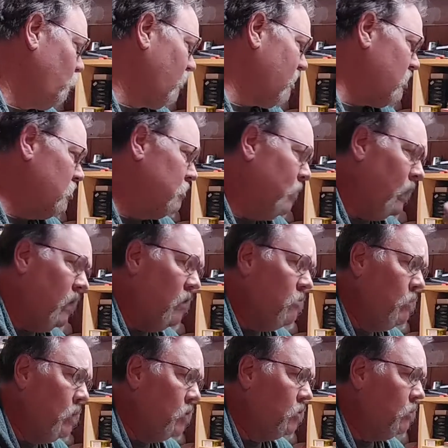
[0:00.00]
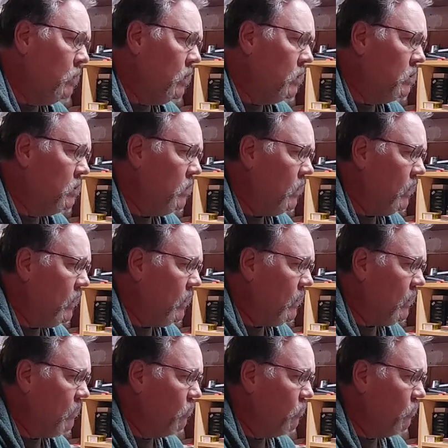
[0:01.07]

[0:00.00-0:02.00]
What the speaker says: Speaking of mil-to-mil, I